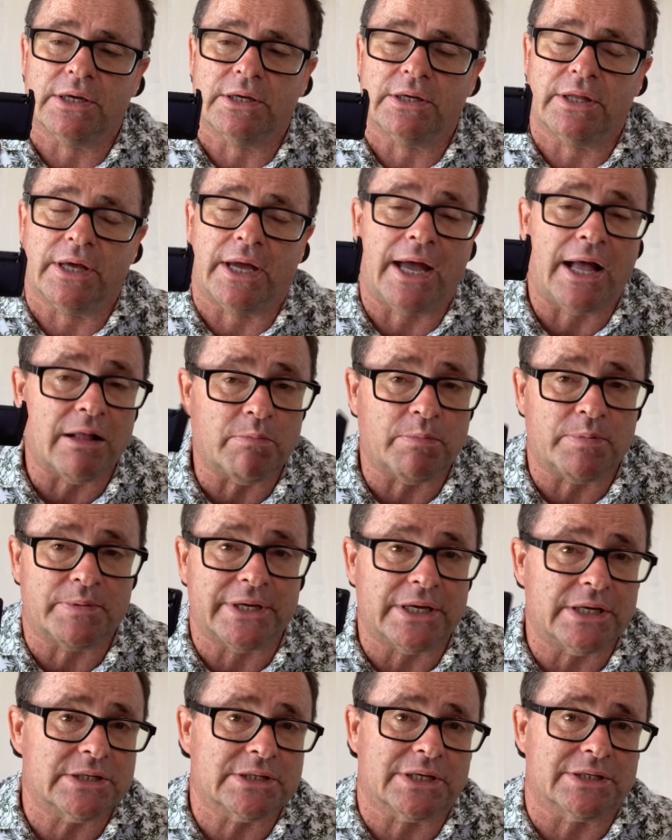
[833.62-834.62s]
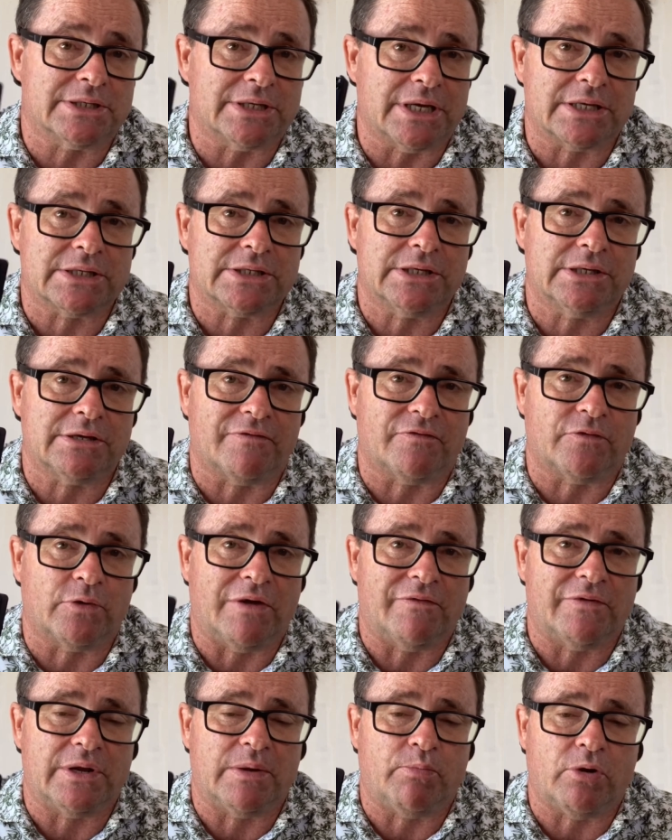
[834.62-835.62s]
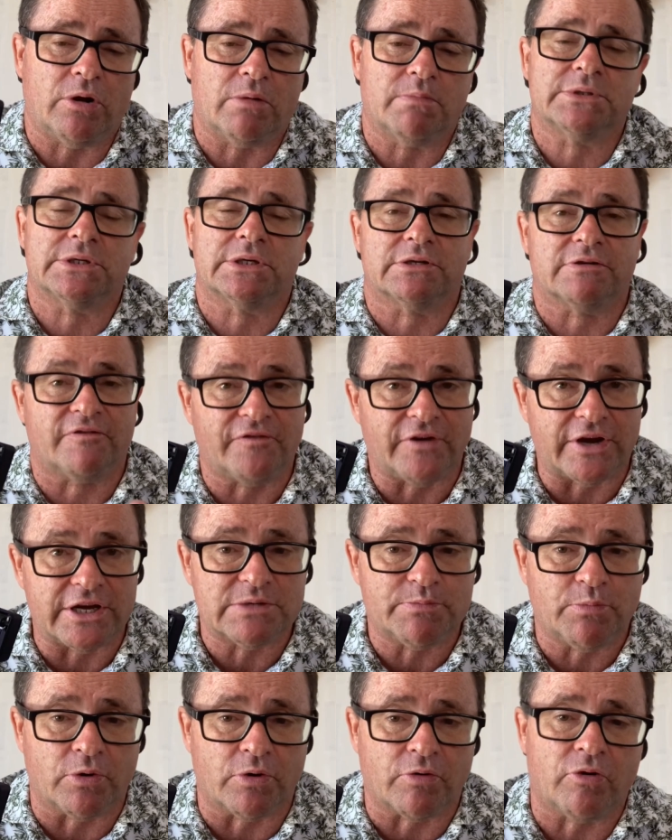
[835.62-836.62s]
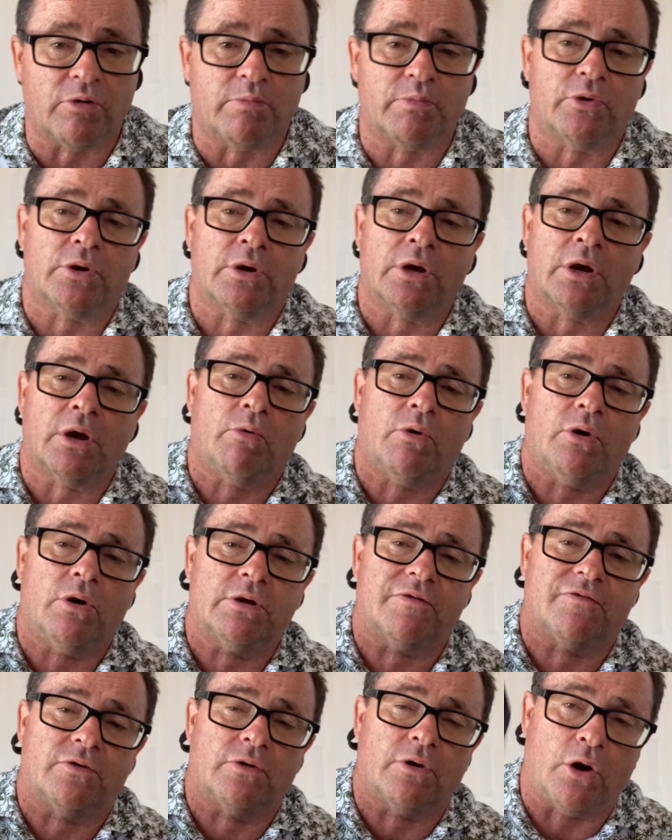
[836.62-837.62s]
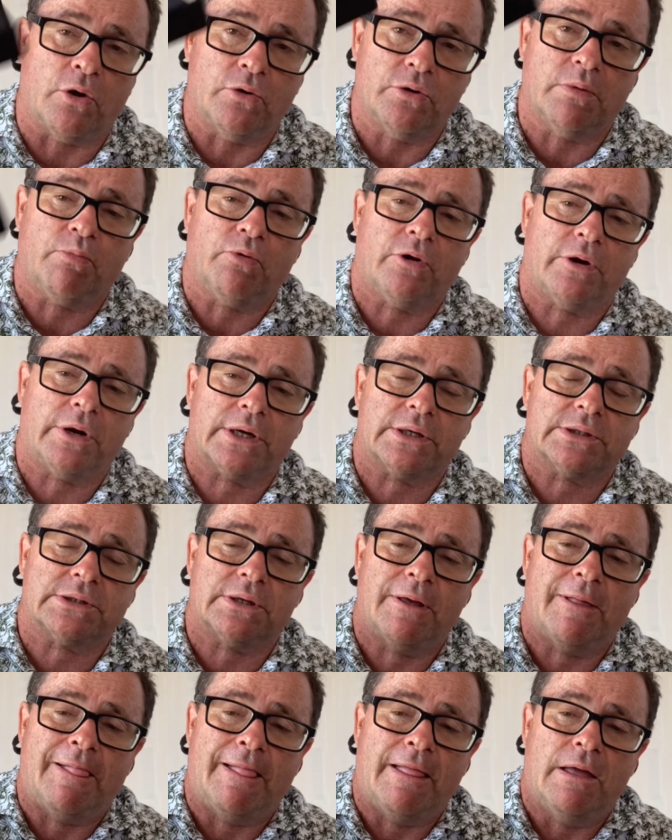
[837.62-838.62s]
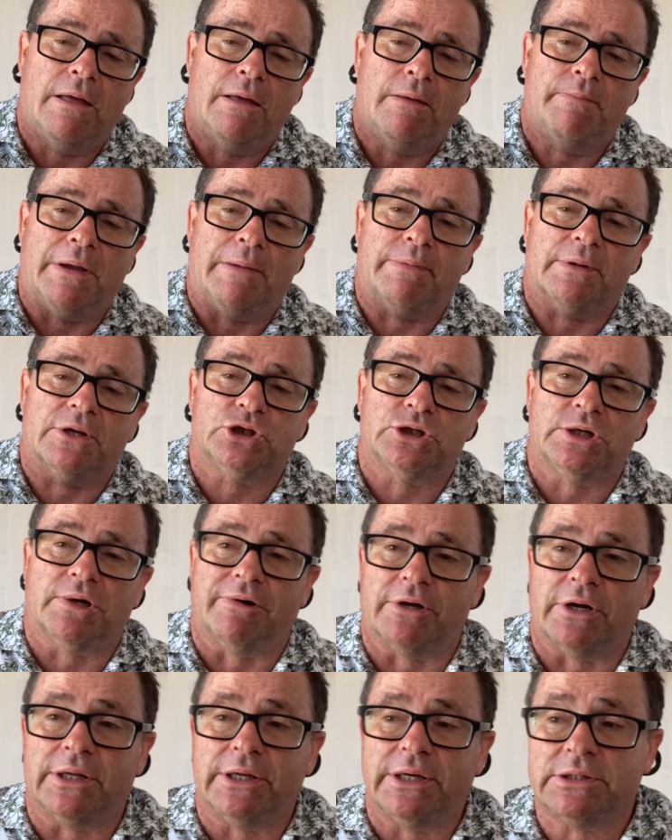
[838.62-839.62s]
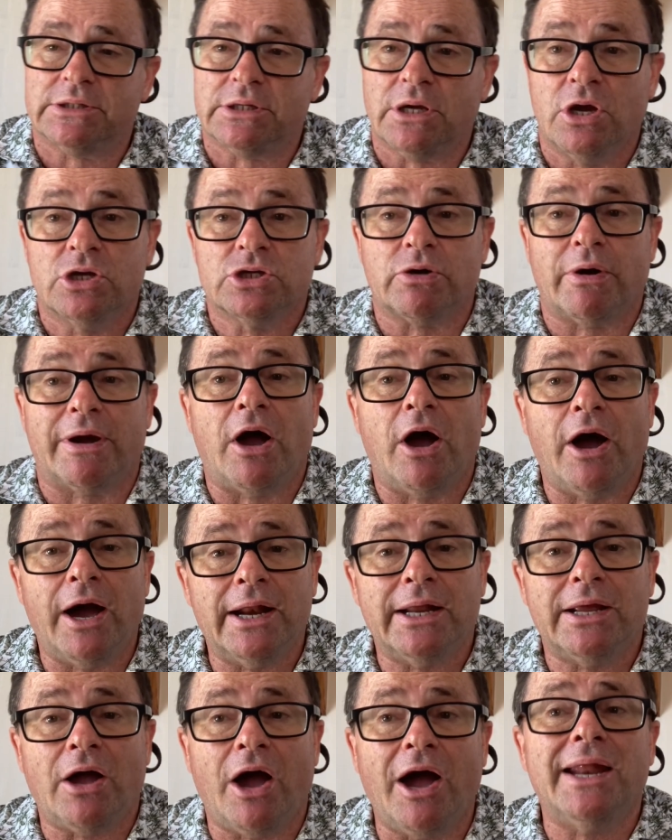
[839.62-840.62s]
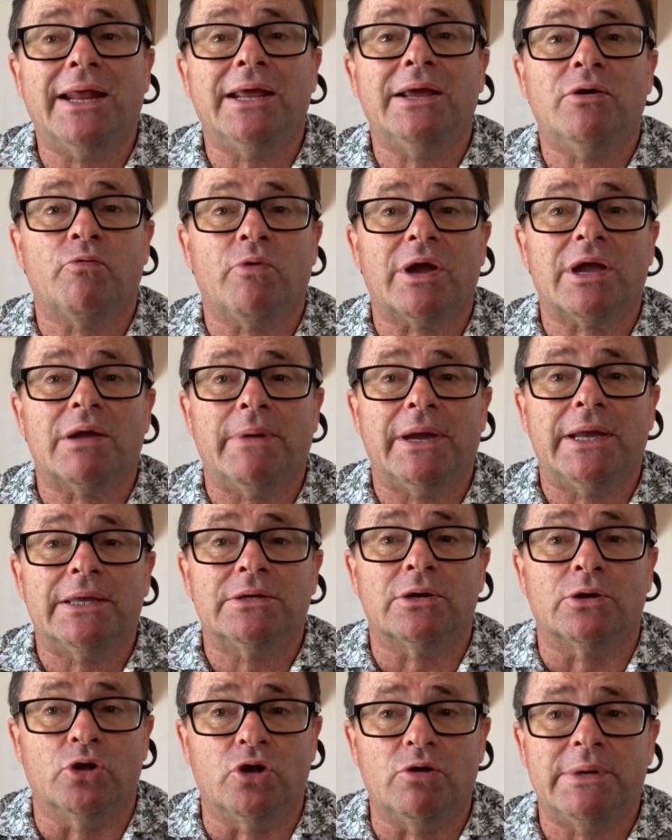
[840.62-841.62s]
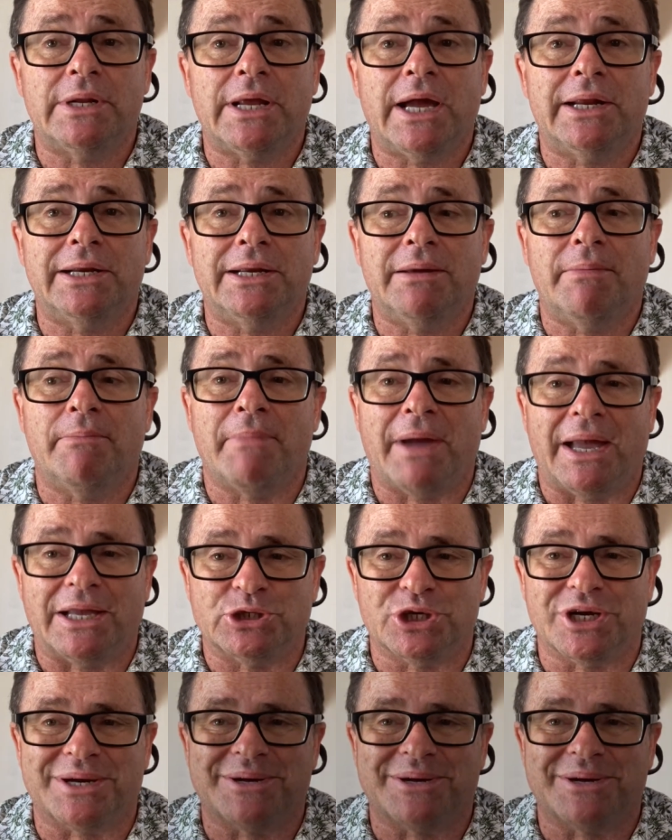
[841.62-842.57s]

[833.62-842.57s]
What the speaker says: help desk is excellent. If you have any problems, there's a Facebook group you can go on. If you own the products, people are sharing ideas. So I highly, highly recommend Illuminati Magic.